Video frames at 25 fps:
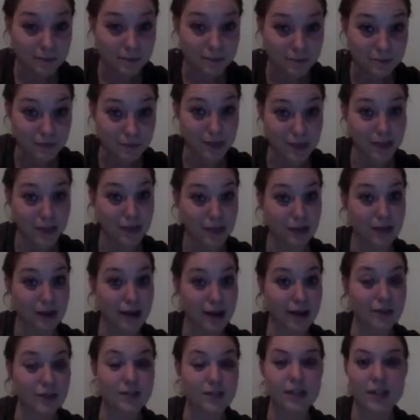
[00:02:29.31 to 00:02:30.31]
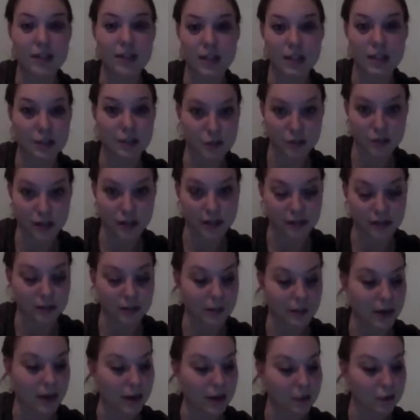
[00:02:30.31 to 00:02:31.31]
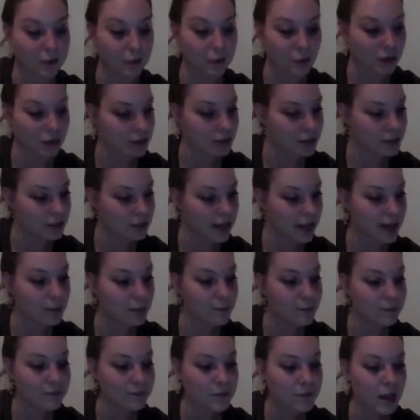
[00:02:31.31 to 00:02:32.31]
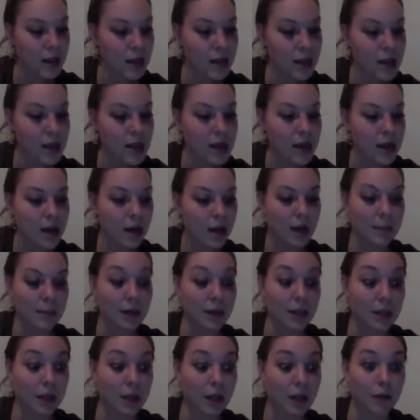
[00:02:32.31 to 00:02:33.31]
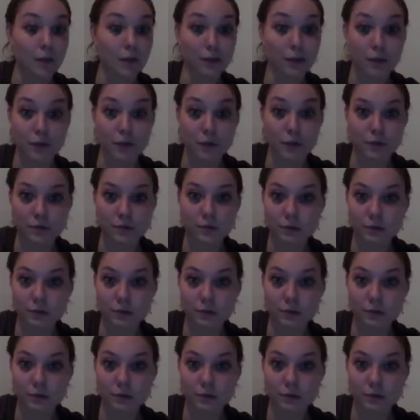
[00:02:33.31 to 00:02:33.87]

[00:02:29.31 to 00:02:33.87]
mix it around, and then I usually have some kind of fruit on the side. I love fruit.